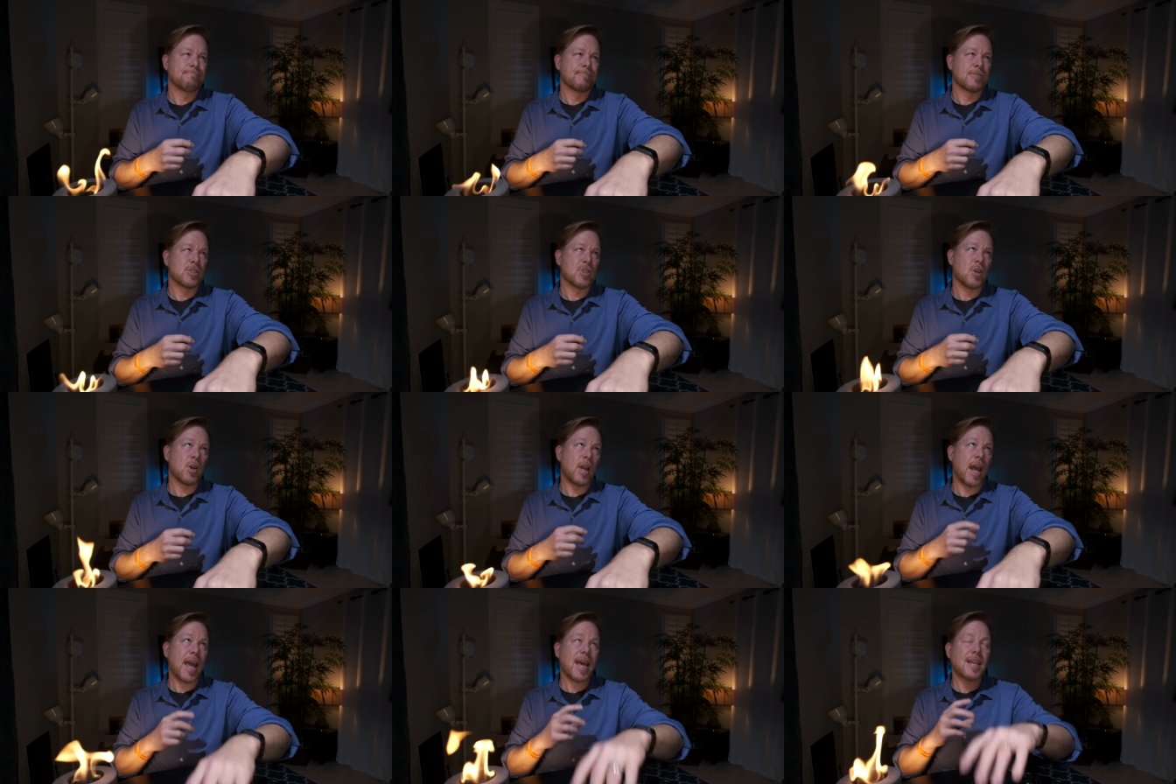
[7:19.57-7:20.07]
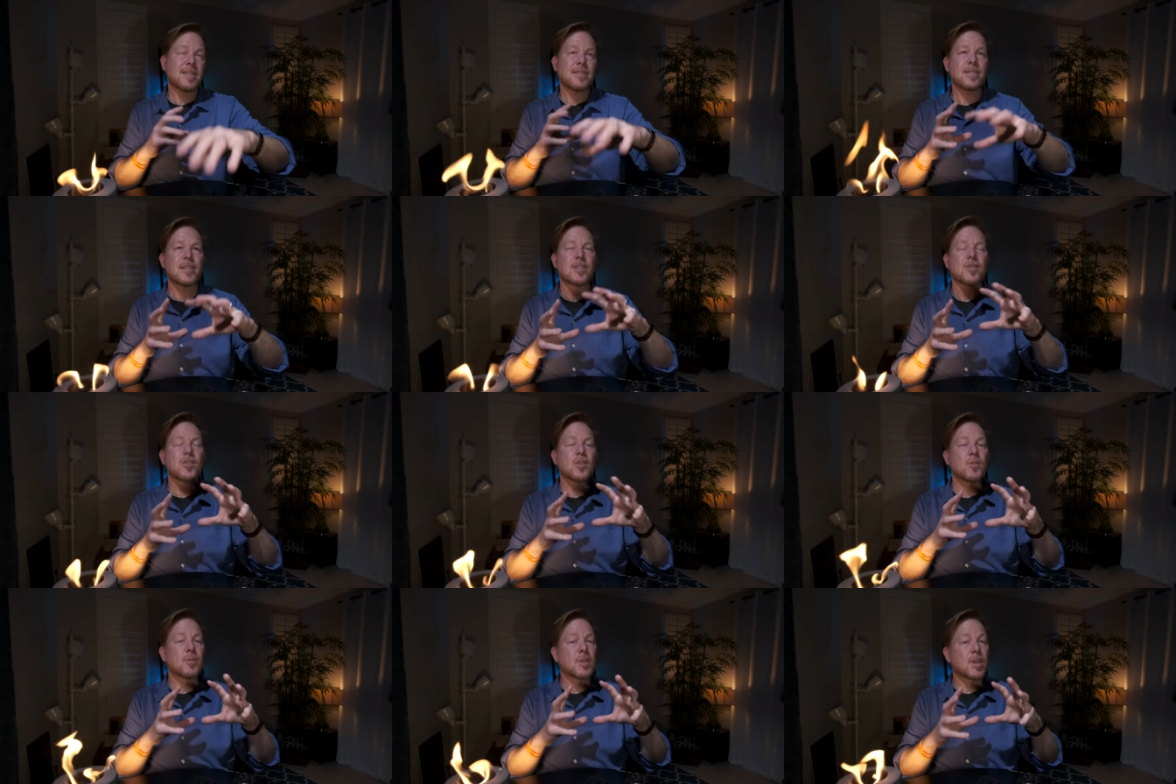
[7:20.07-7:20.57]
So it has to
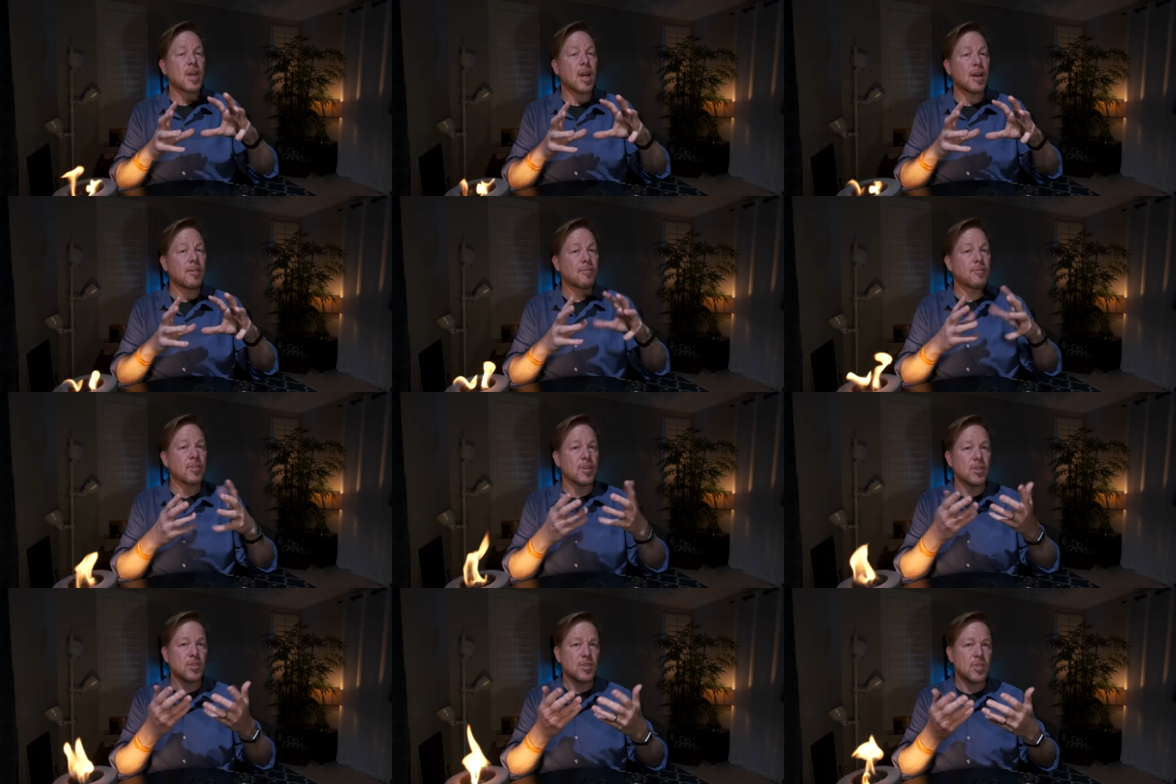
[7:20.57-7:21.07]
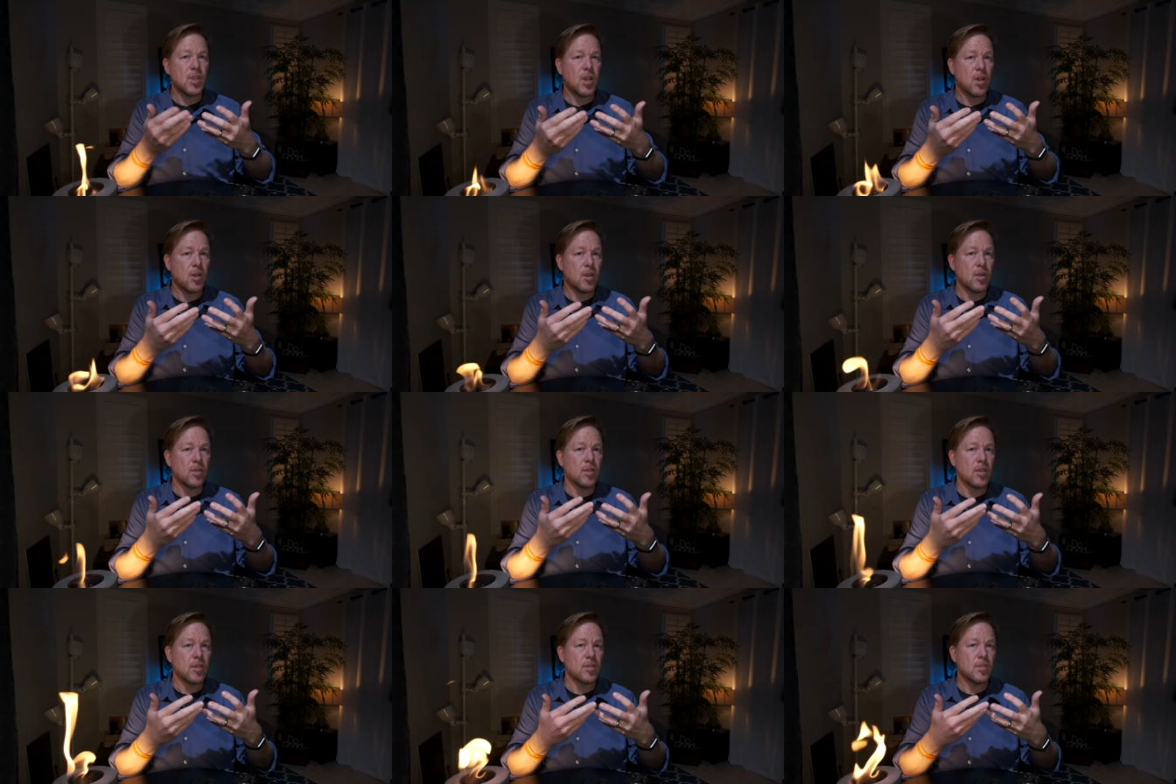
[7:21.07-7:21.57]
do with comfort.
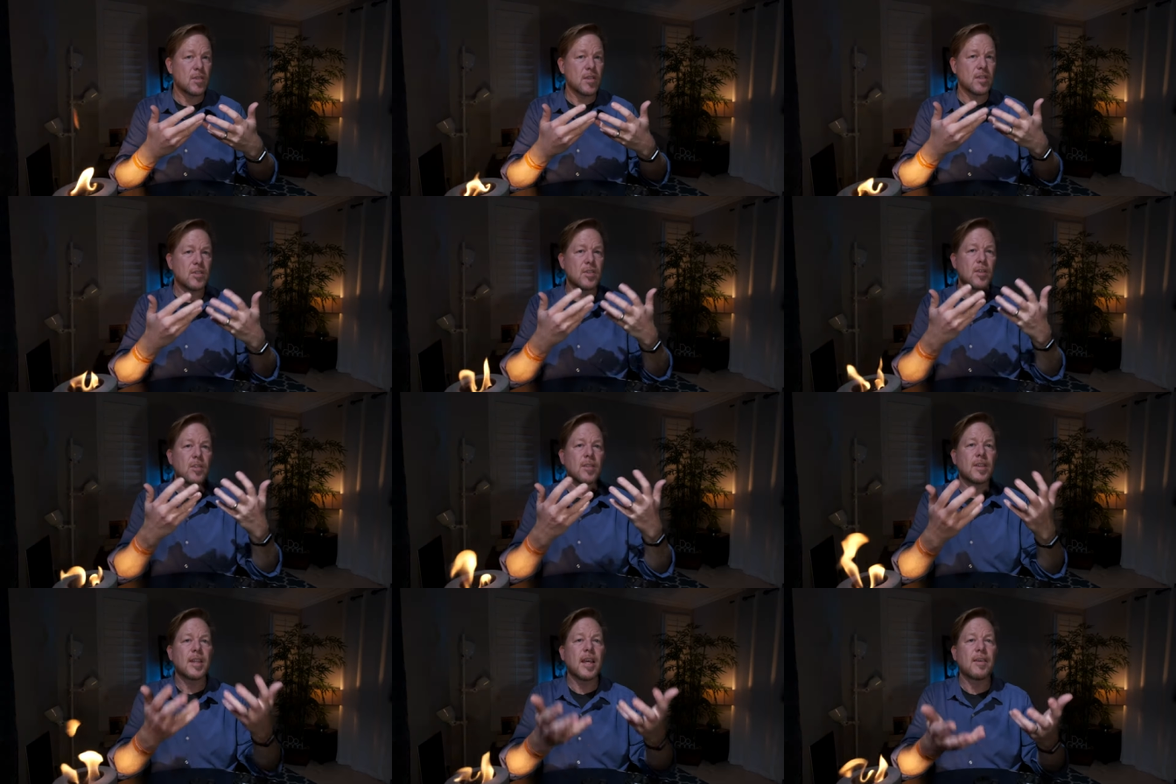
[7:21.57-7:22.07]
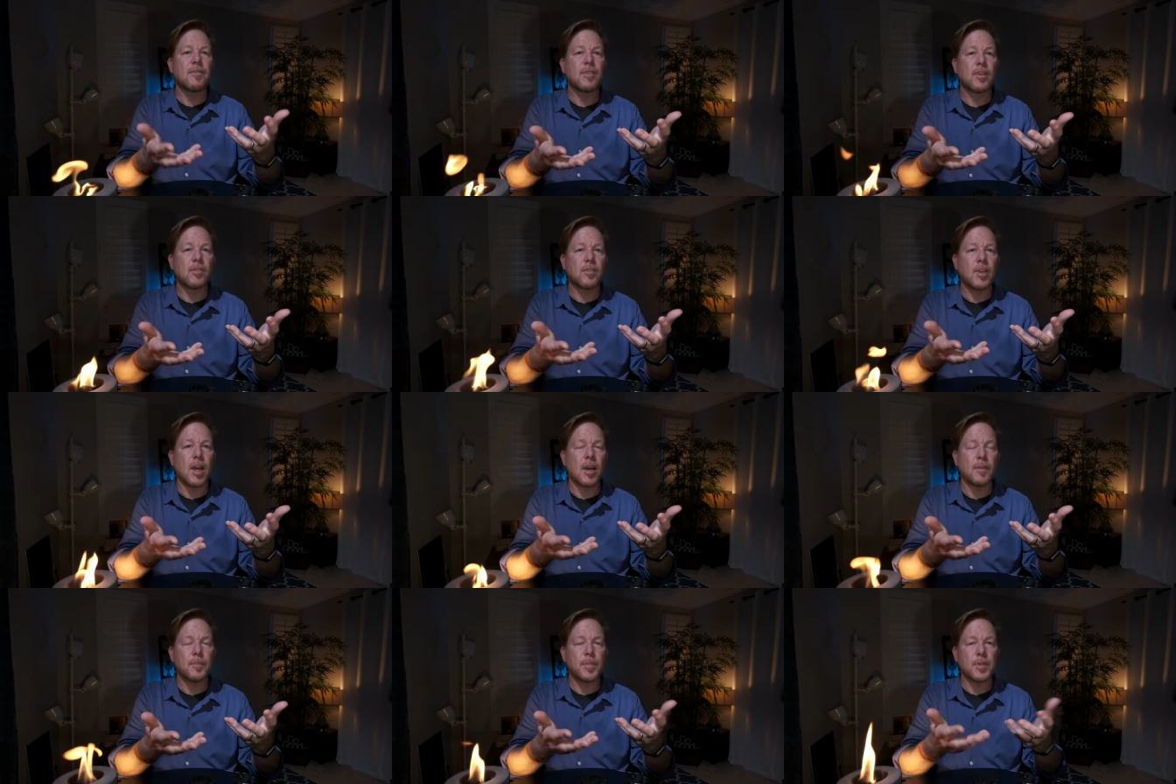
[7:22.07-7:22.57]
So there's a certain level of
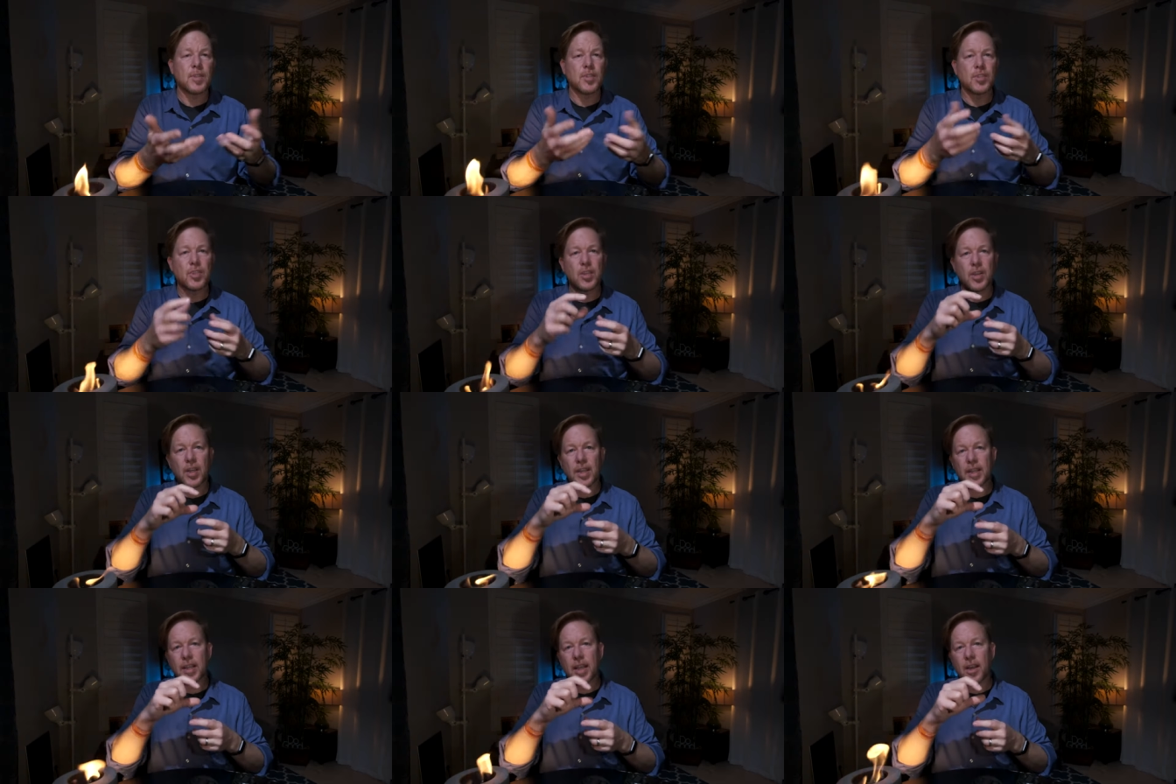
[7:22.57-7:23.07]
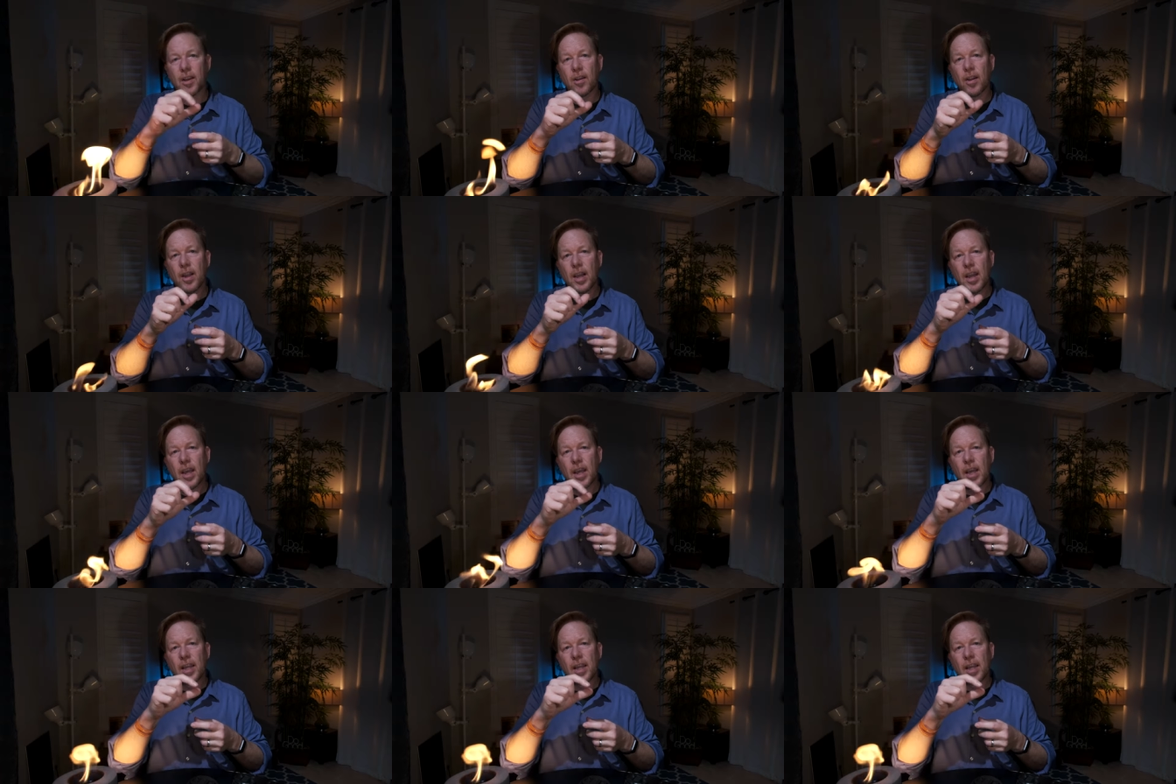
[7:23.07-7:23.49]
comfort shooting there,